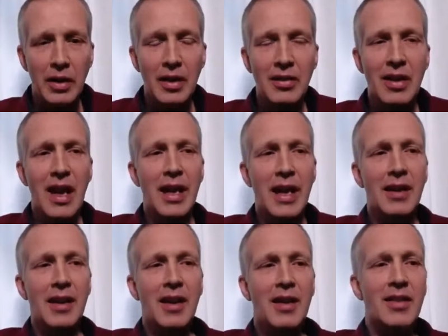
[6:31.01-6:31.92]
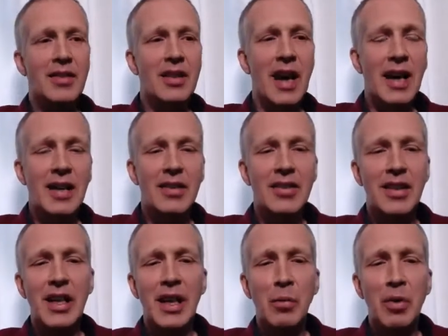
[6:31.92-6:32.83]
It's like science
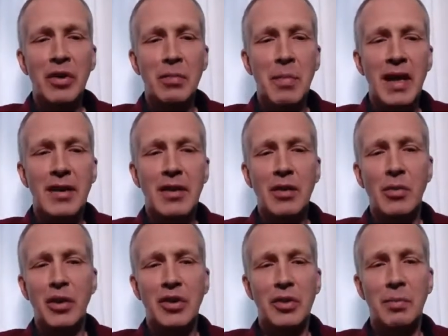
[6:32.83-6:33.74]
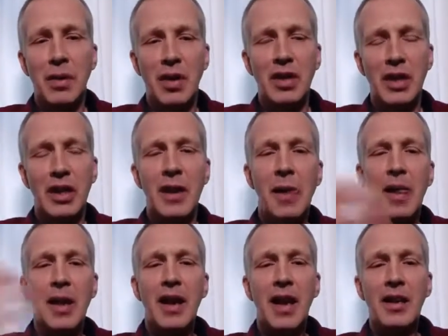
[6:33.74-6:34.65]
dealing with matter, with the body,
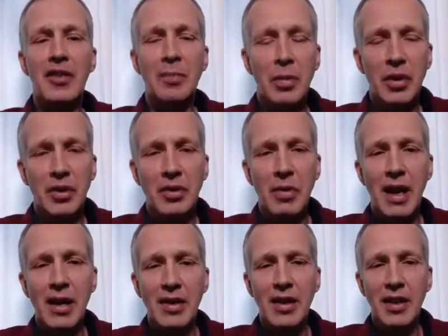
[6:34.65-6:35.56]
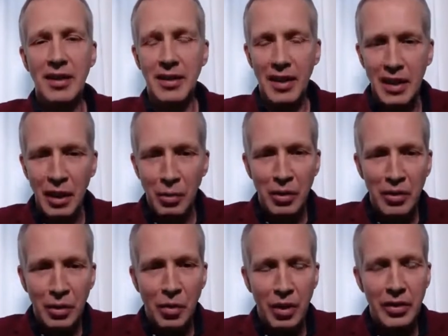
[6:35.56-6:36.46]
and spirituality dealing
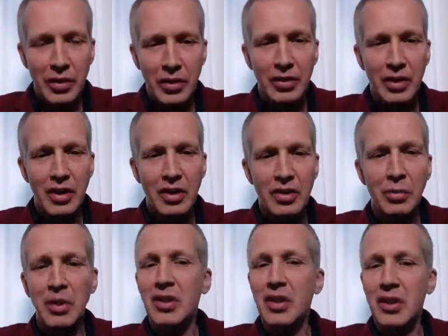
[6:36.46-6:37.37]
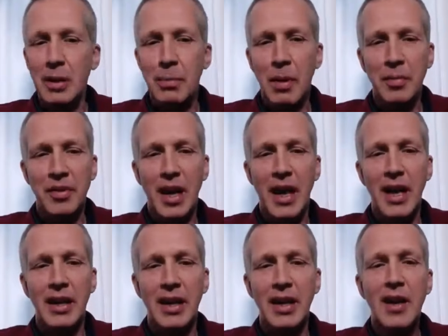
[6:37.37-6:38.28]
with consciousness, with the deeper
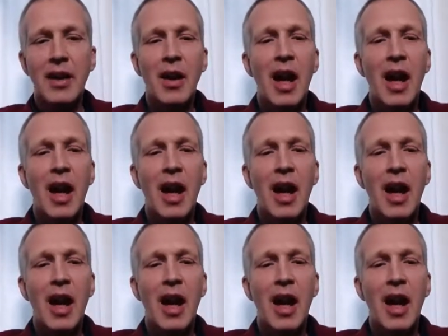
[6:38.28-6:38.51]
psyche.